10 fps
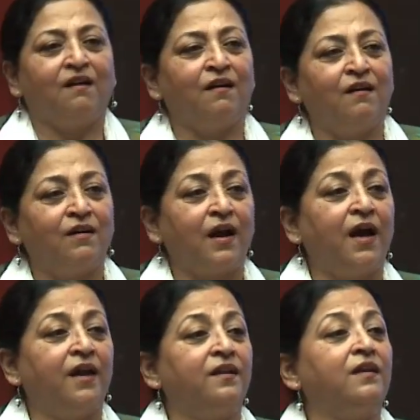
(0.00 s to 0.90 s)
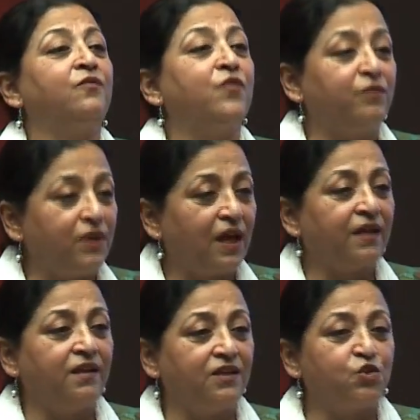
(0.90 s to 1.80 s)
and if they were
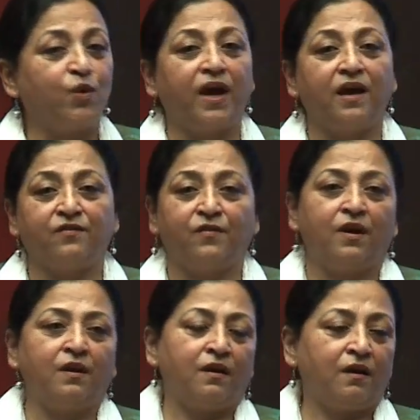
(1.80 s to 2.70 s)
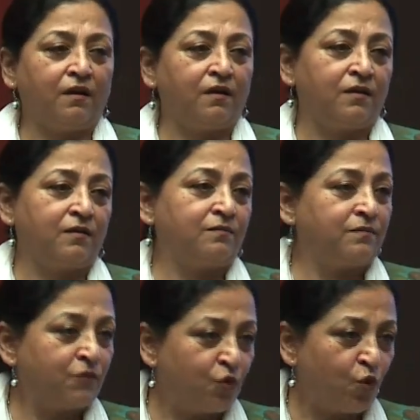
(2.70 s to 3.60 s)
lucky to have
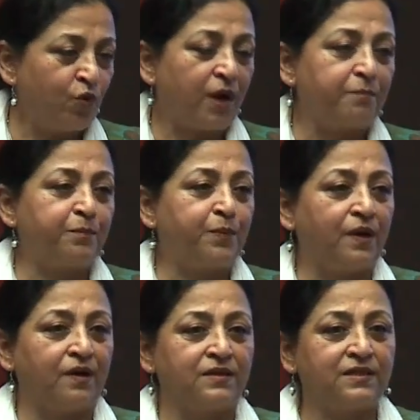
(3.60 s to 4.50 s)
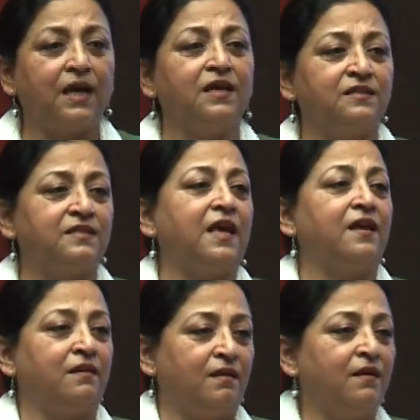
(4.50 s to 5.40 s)
grown up sons,
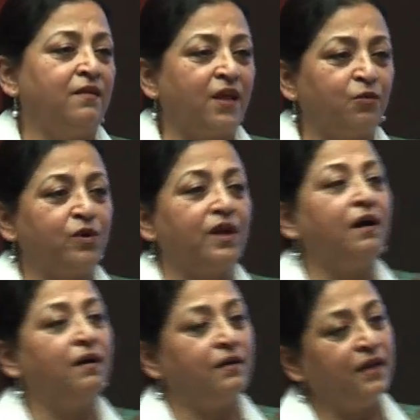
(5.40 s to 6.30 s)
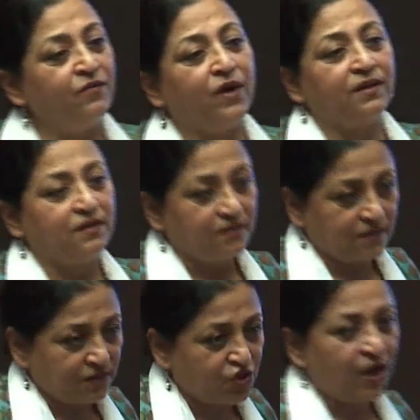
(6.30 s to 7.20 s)
then they would live under the